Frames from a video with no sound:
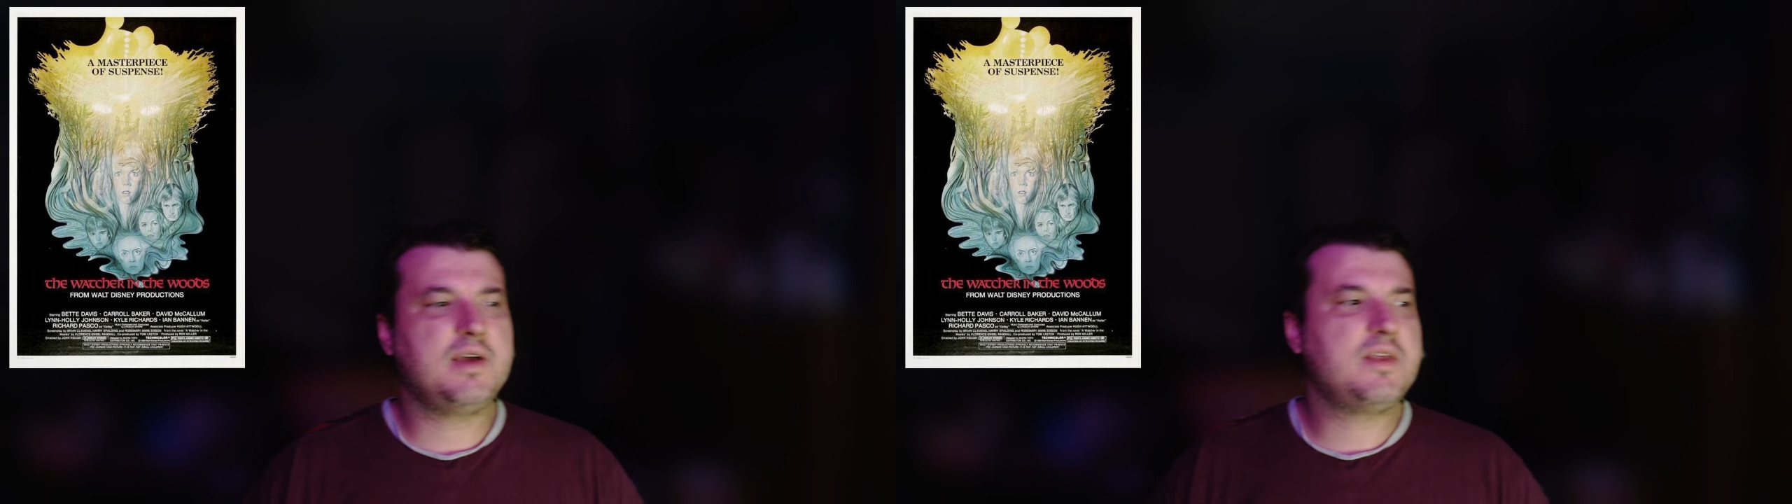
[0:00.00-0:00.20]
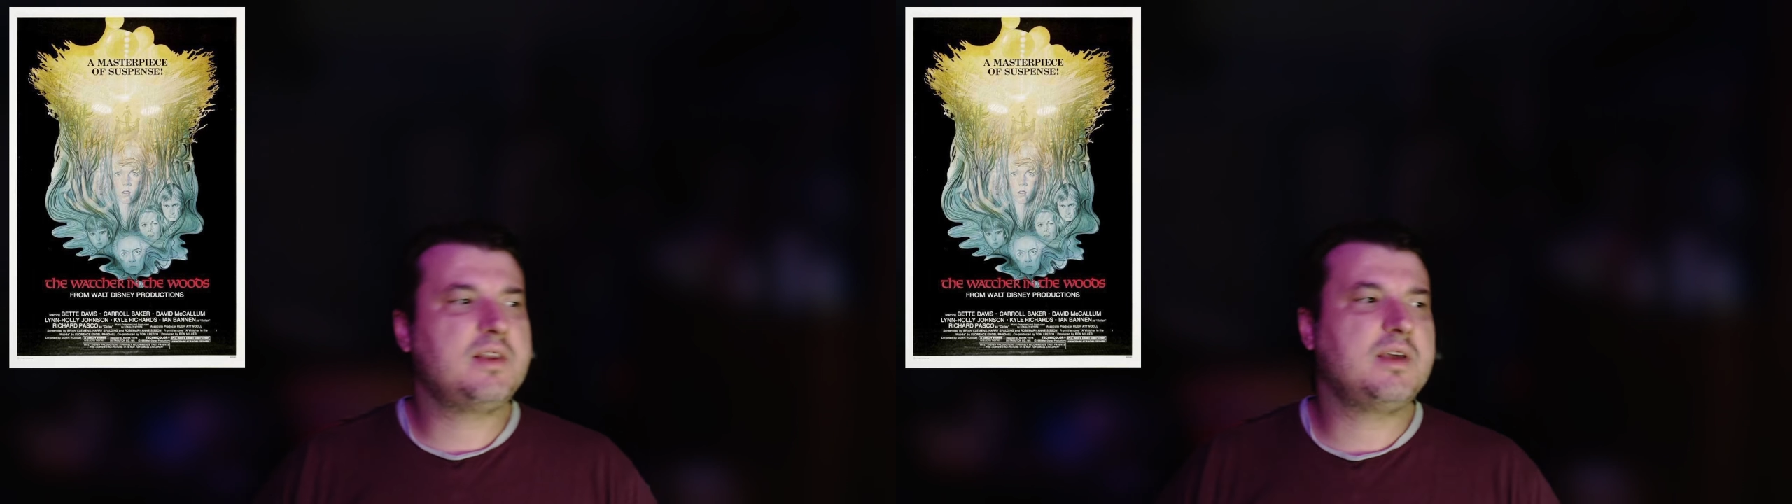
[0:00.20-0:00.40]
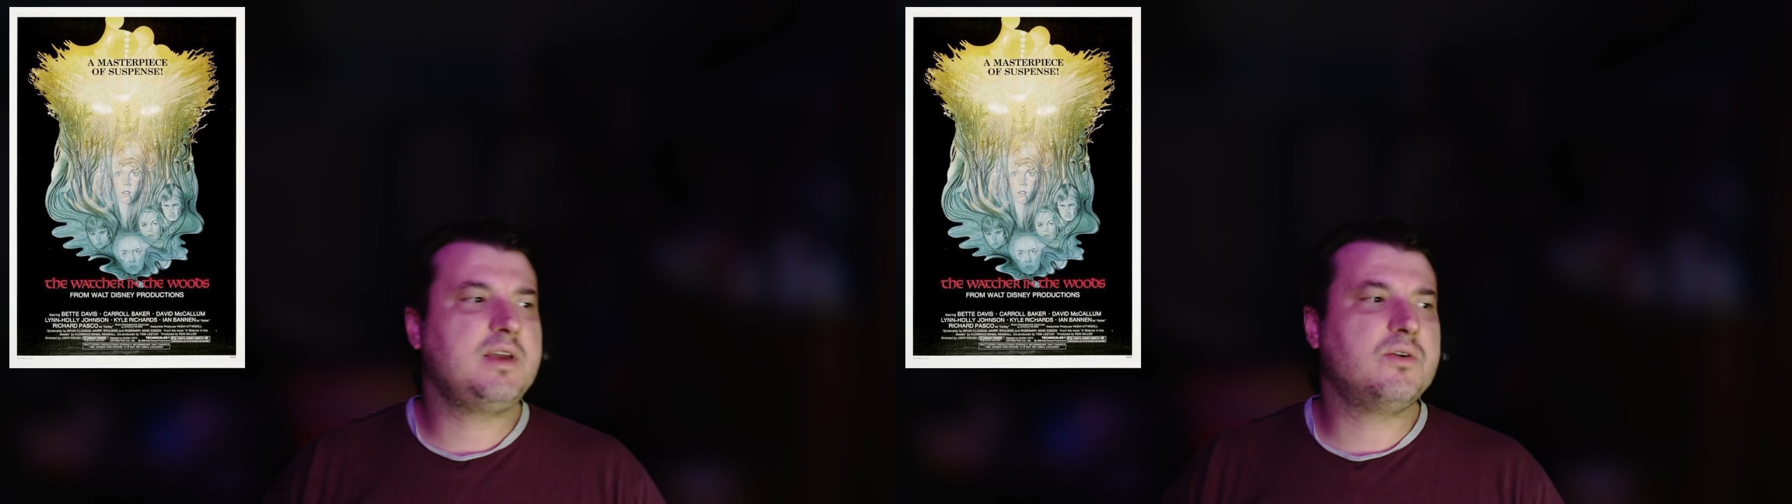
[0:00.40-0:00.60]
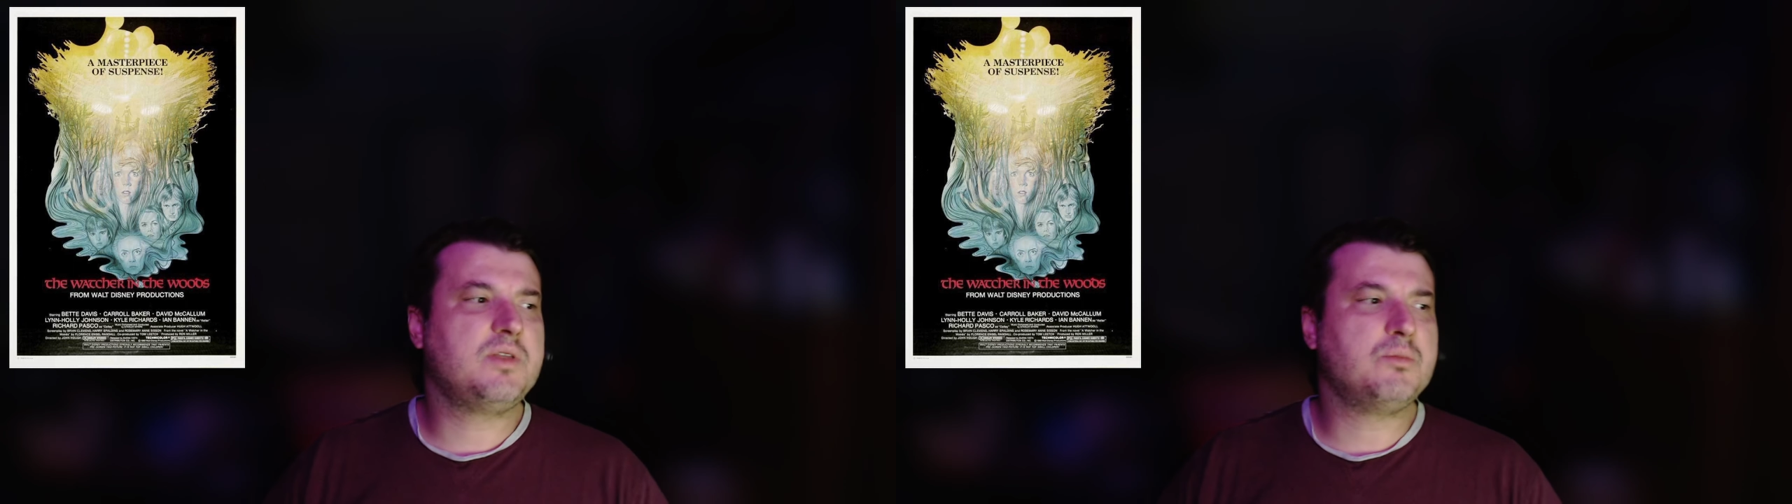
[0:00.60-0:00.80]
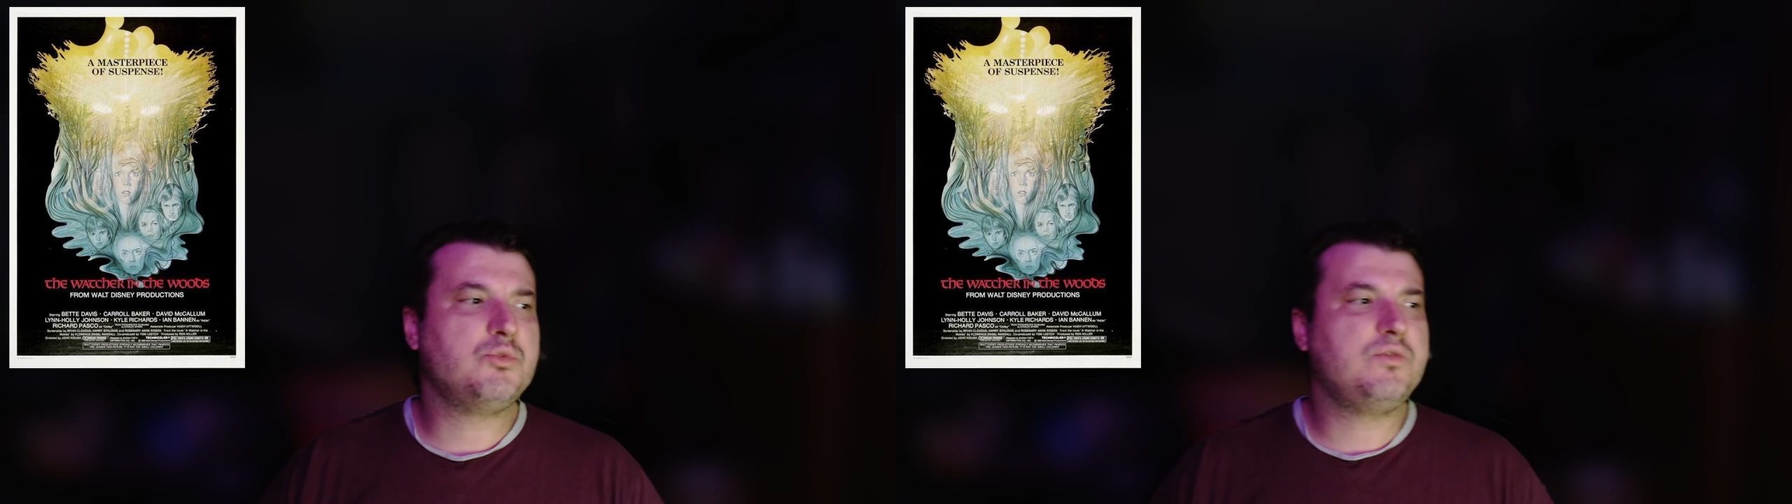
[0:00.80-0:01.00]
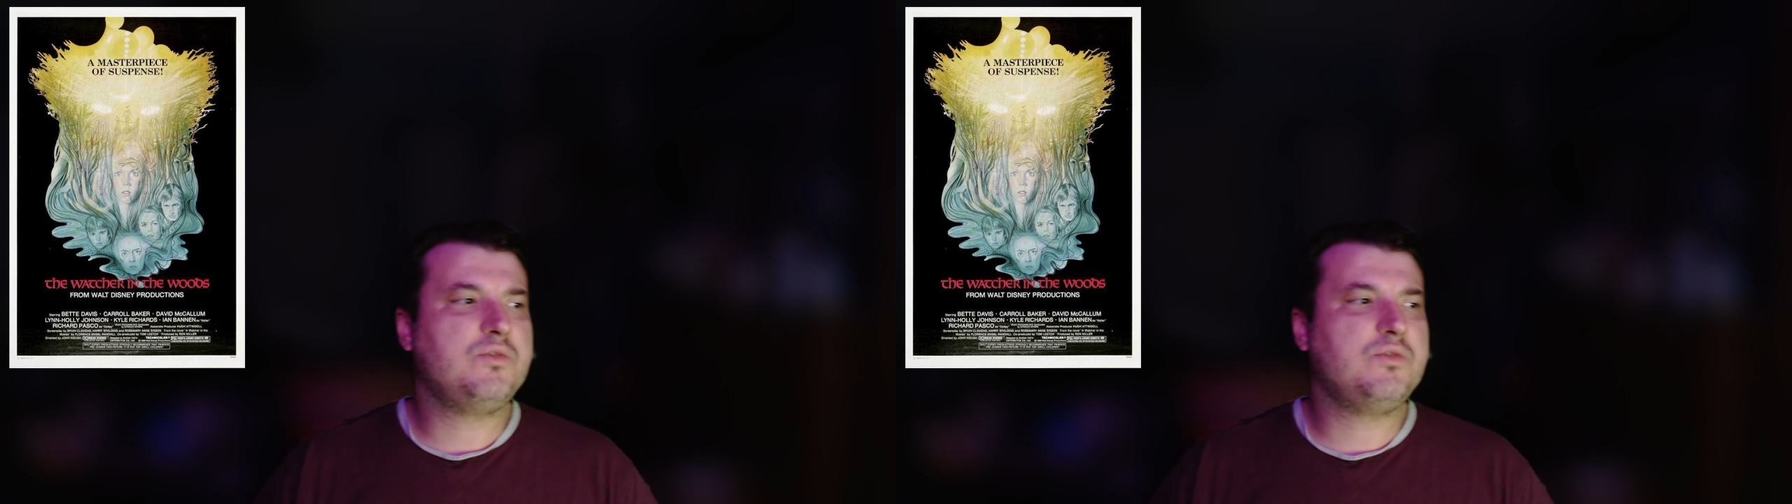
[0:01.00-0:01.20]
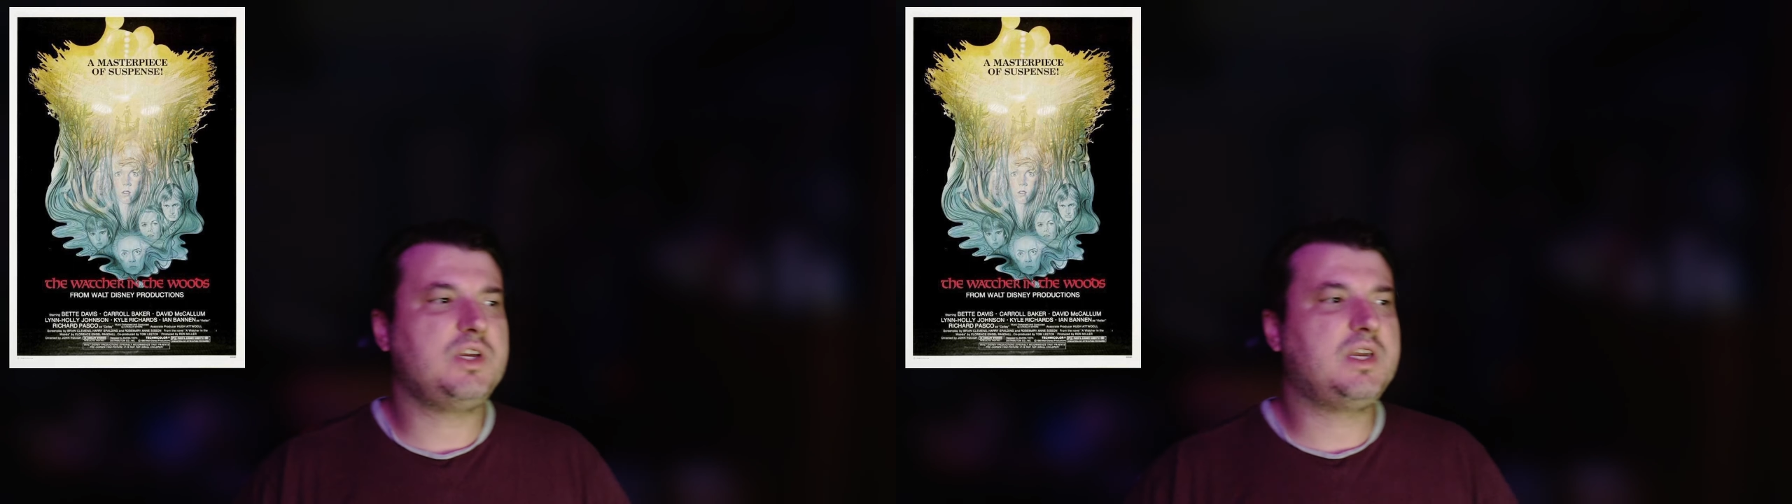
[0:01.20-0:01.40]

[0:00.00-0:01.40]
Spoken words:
then later in the movie she